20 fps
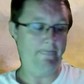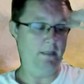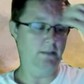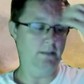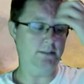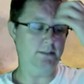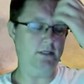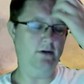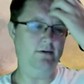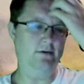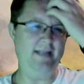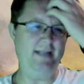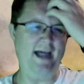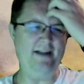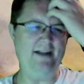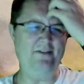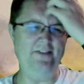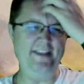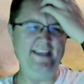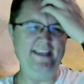So, not
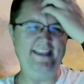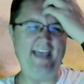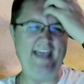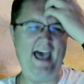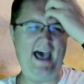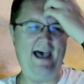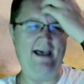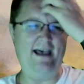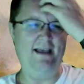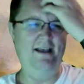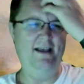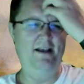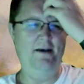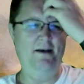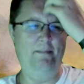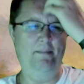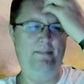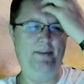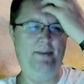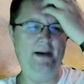only that,
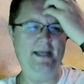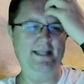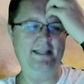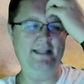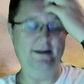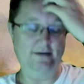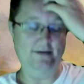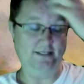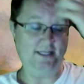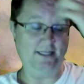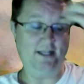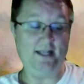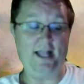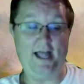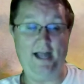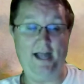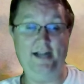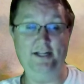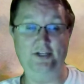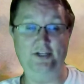but there's a
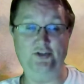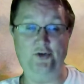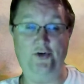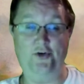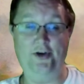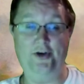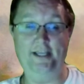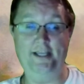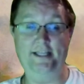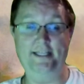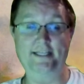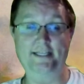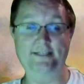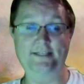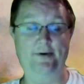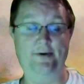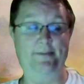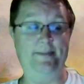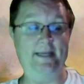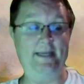lot of joy in this
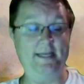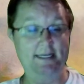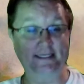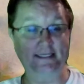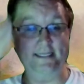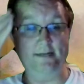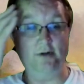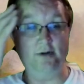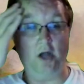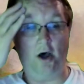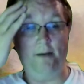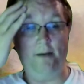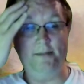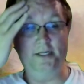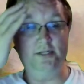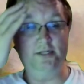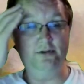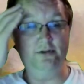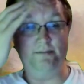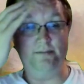one because in
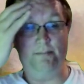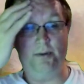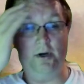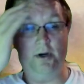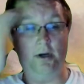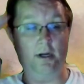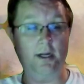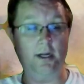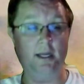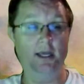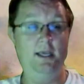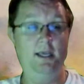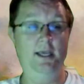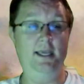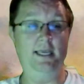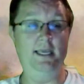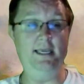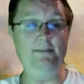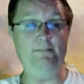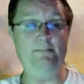Amadou's book,
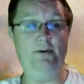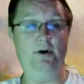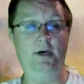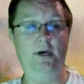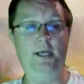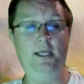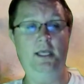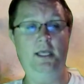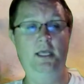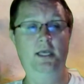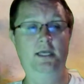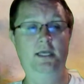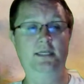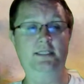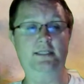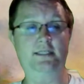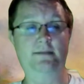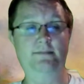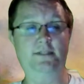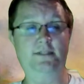he put
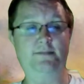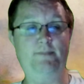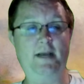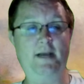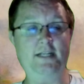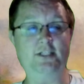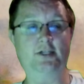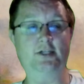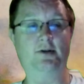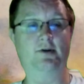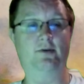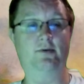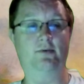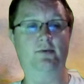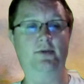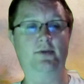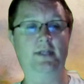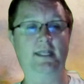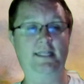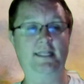some special,
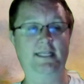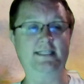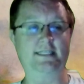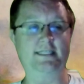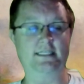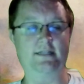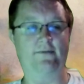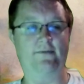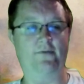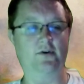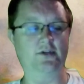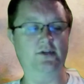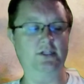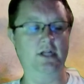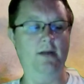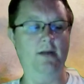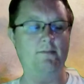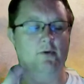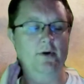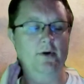and this is the first
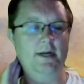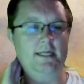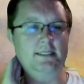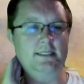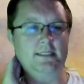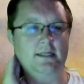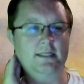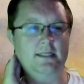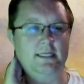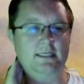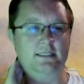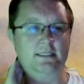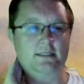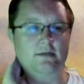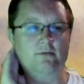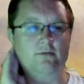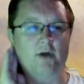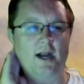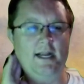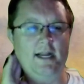numberings of these
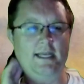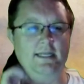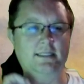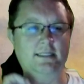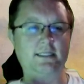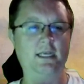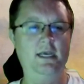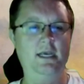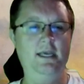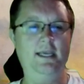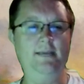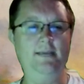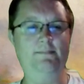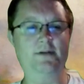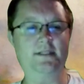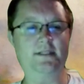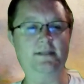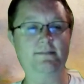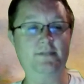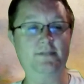writings, he put
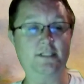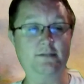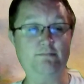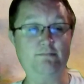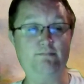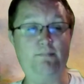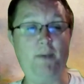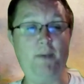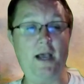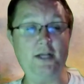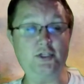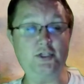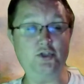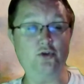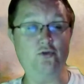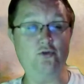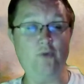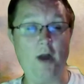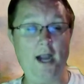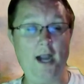some special
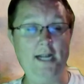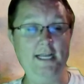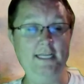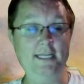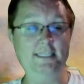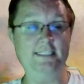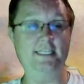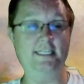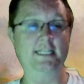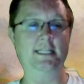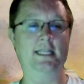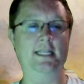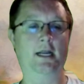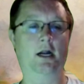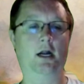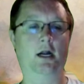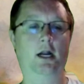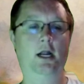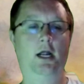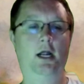writings in there.
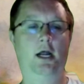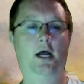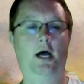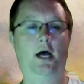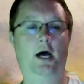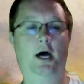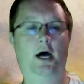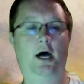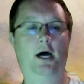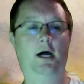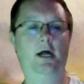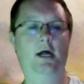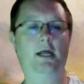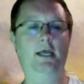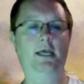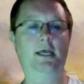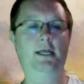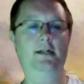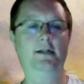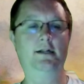Uh,
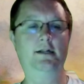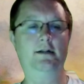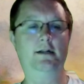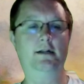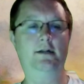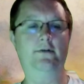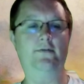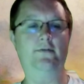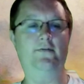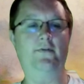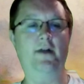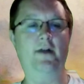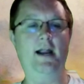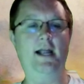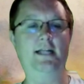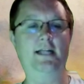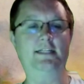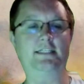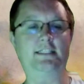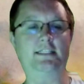in
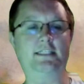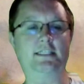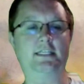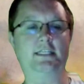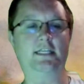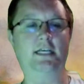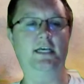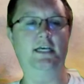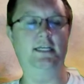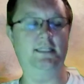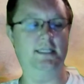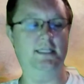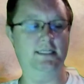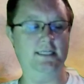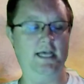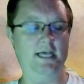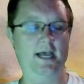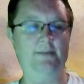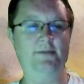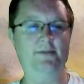France at the
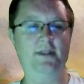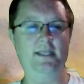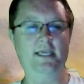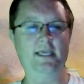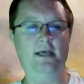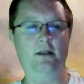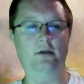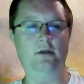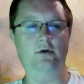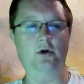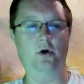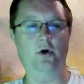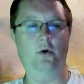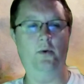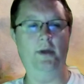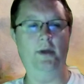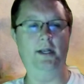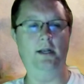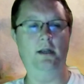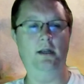time of the Elu
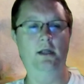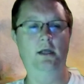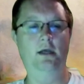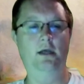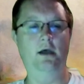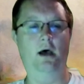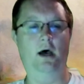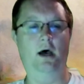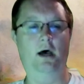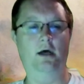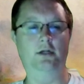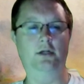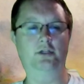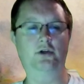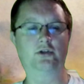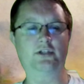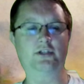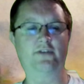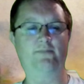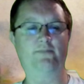Cohen, uh,
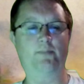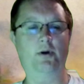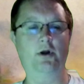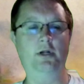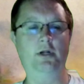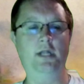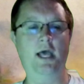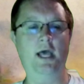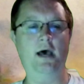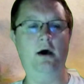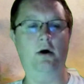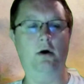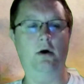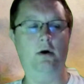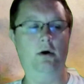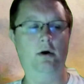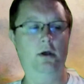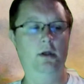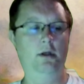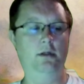Joseph Prunelle
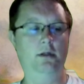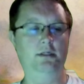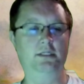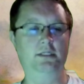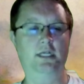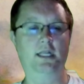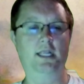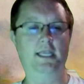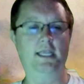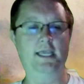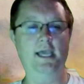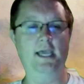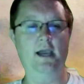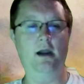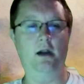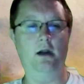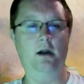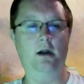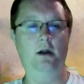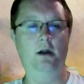de
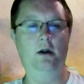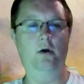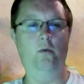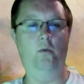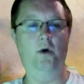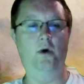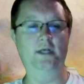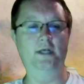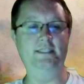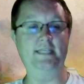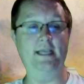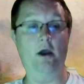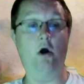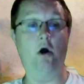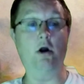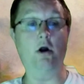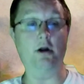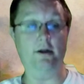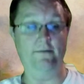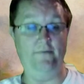Lière was the
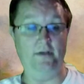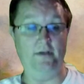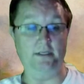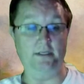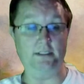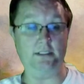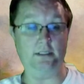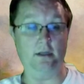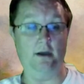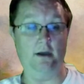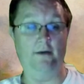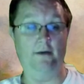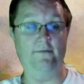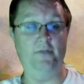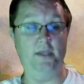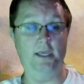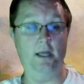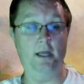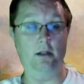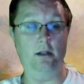archivist of
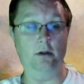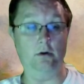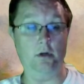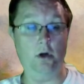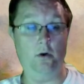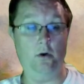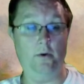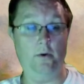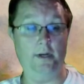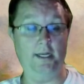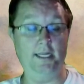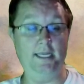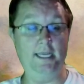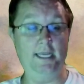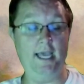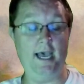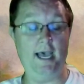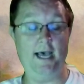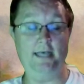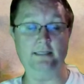the Elu Cohen. He
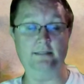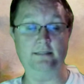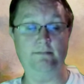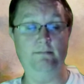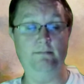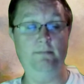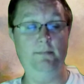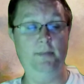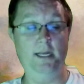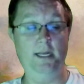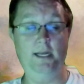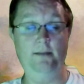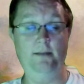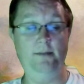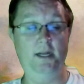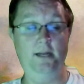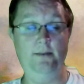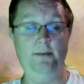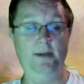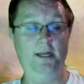has many,
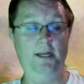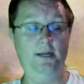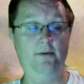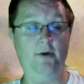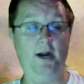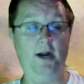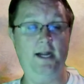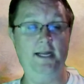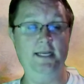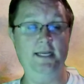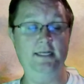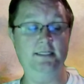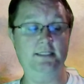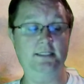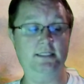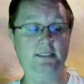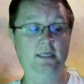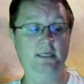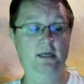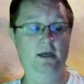many, many
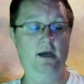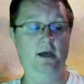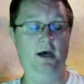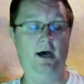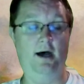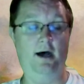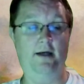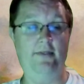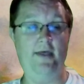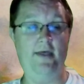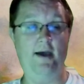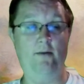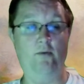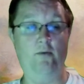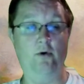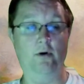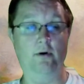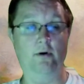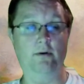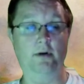writings. Uh, that
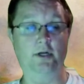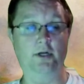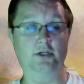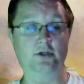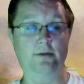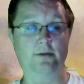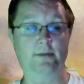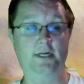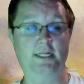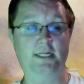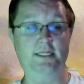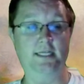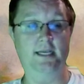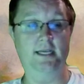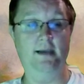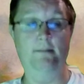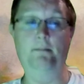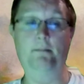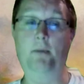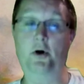were attributed to
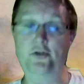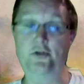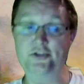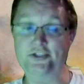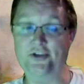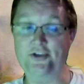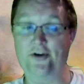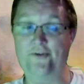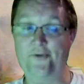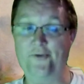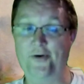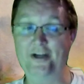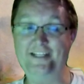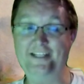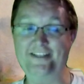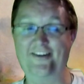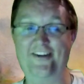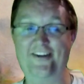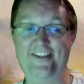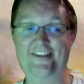him, most of which
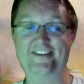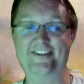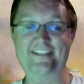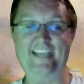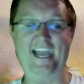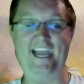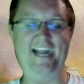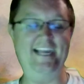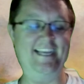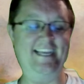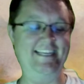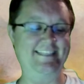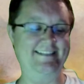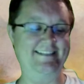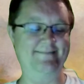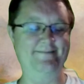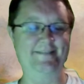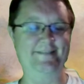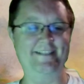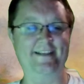are those
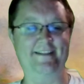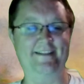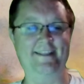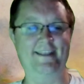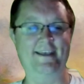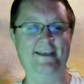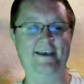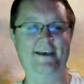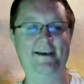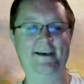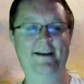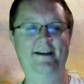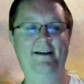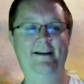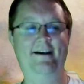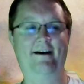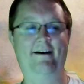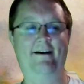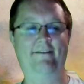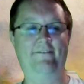catechisms of the
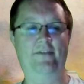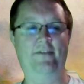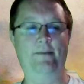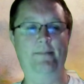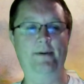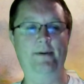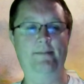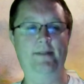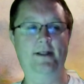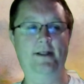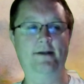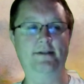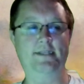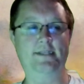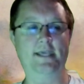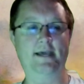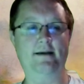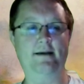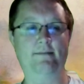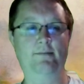of the
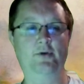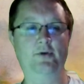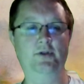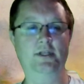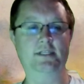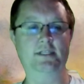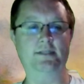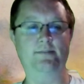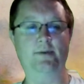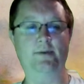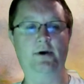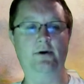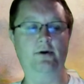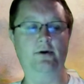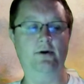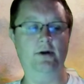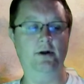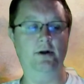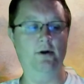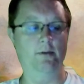Bibliothèque Municipale
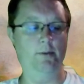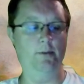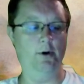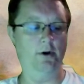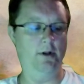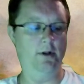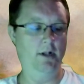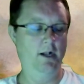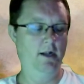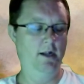Grenoble.